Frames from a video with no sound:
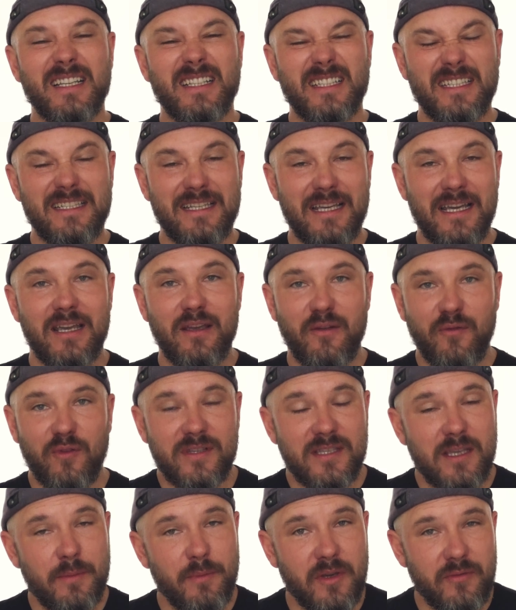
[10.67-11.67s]
Today I've
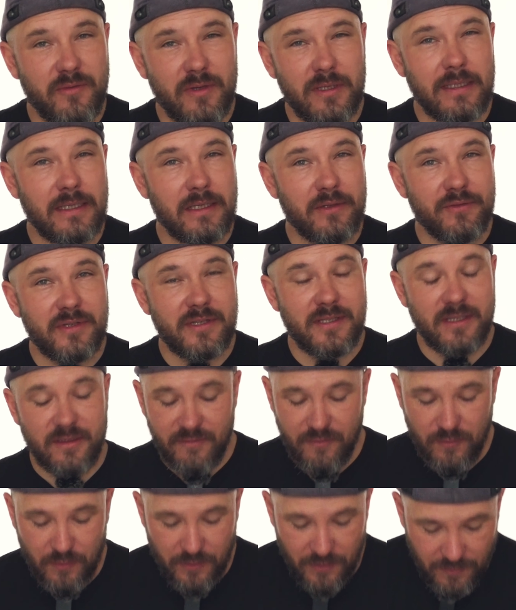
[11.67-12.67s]
got something really interesting
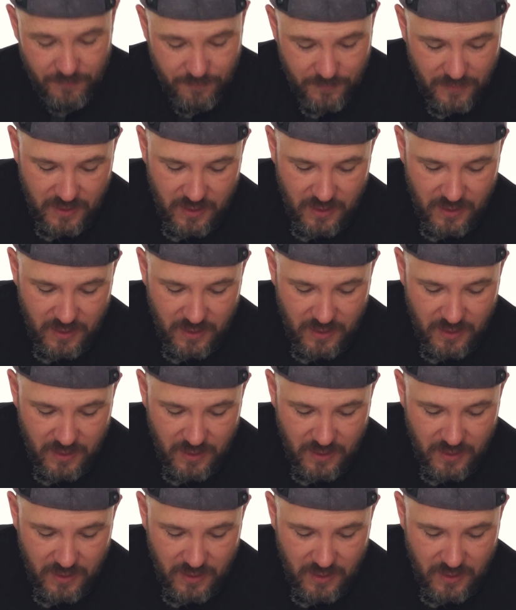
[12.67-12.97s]
for you.